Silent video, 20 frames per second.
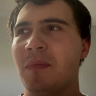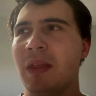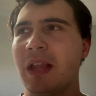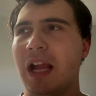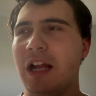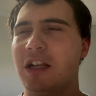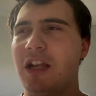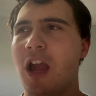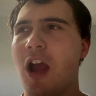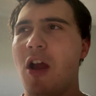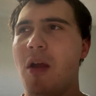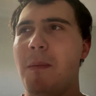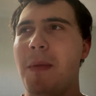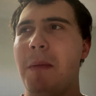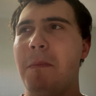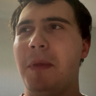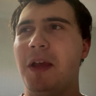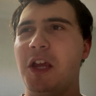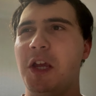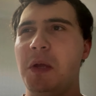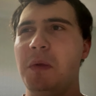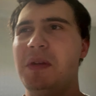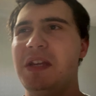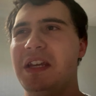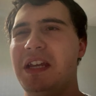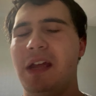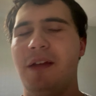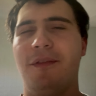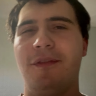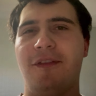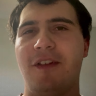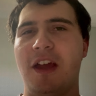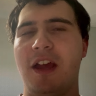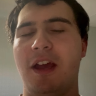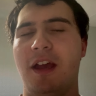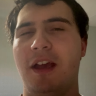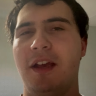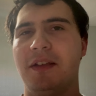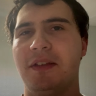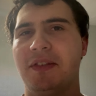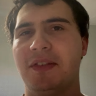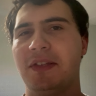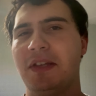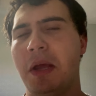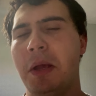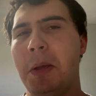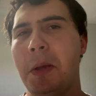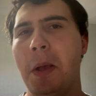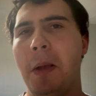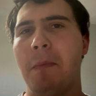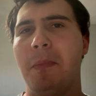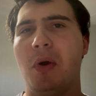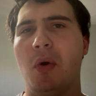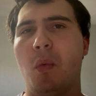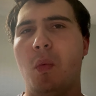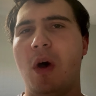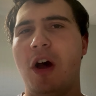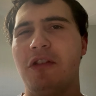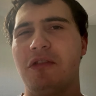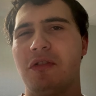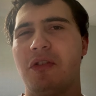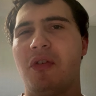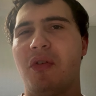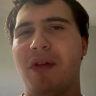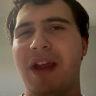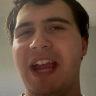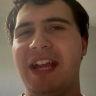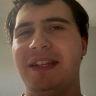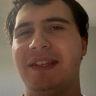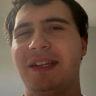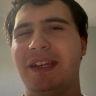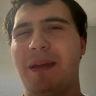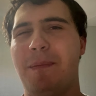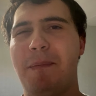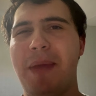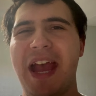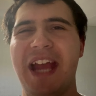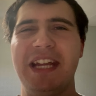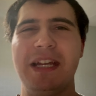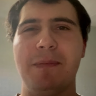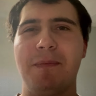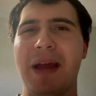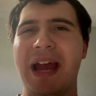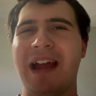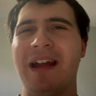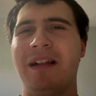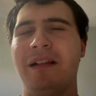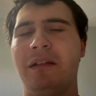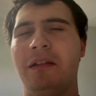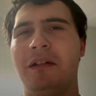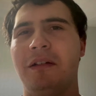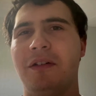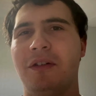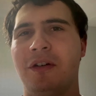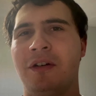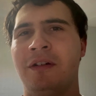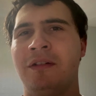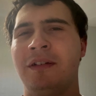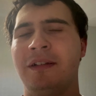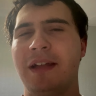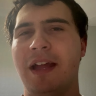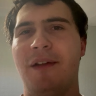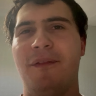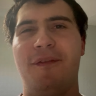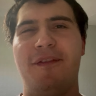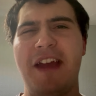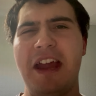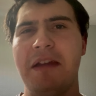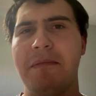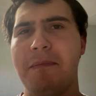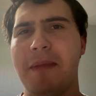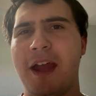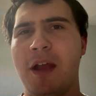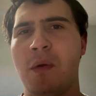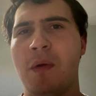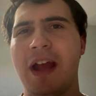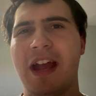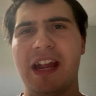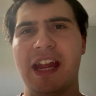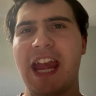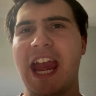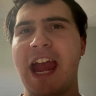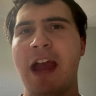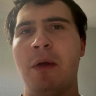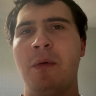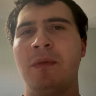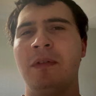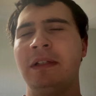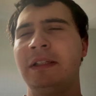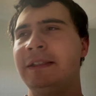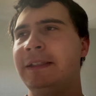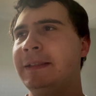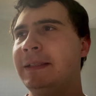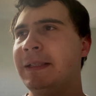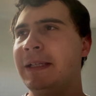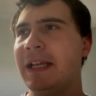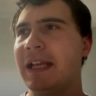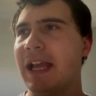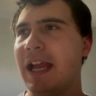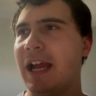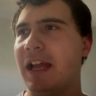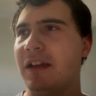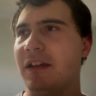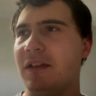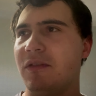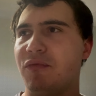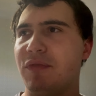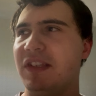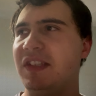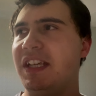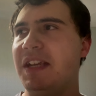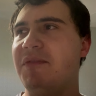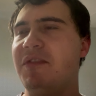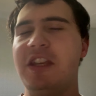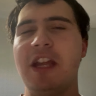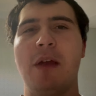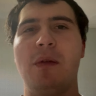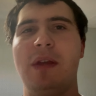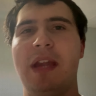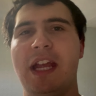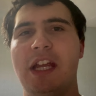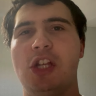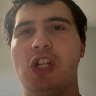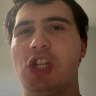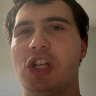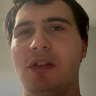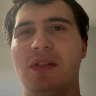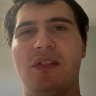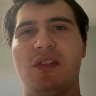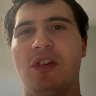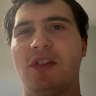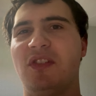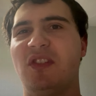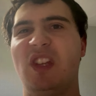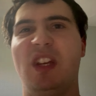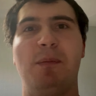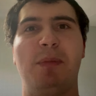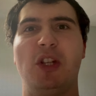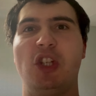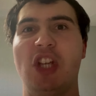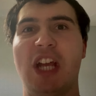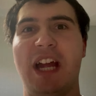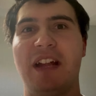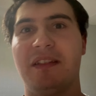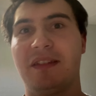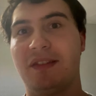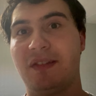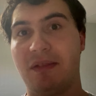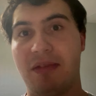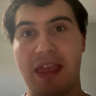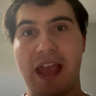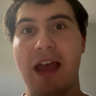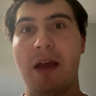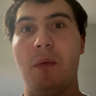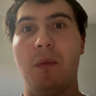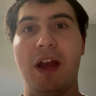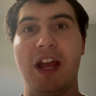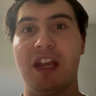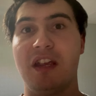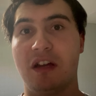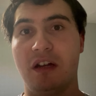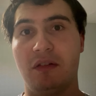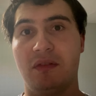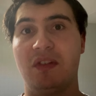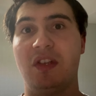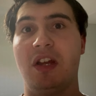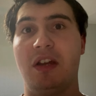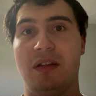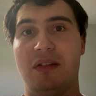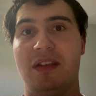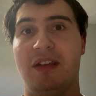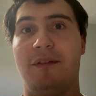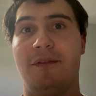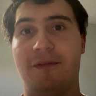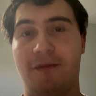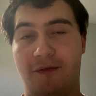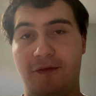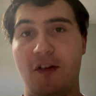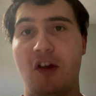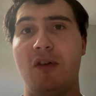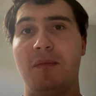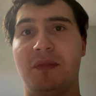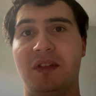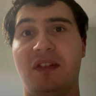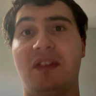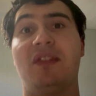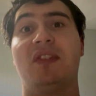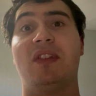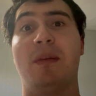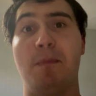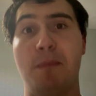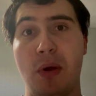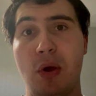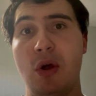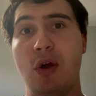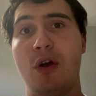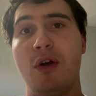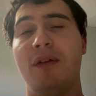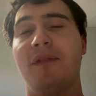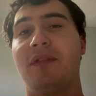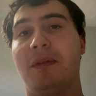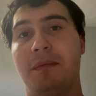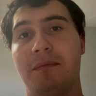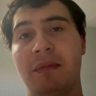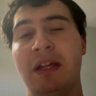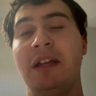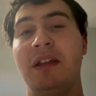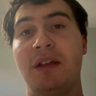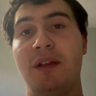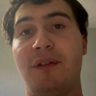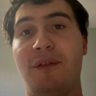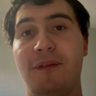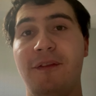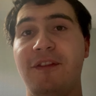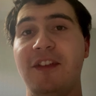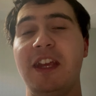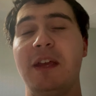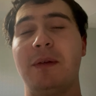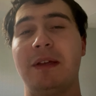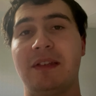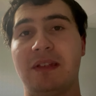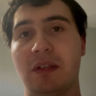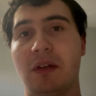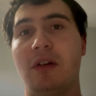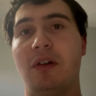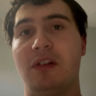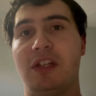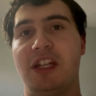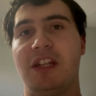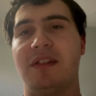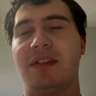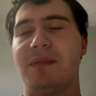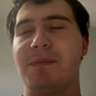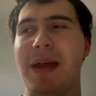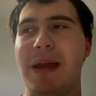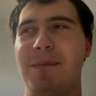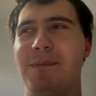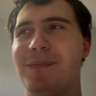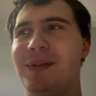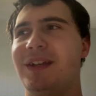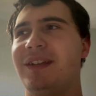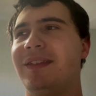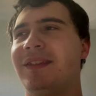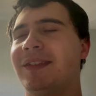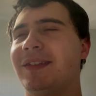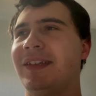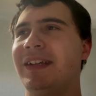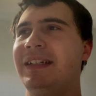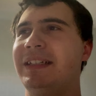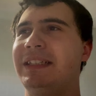I can't remember who did it first, but one created a PayPal or a Venmo account and received donations or super chats. That way, alternative forms of support from viewers, audience members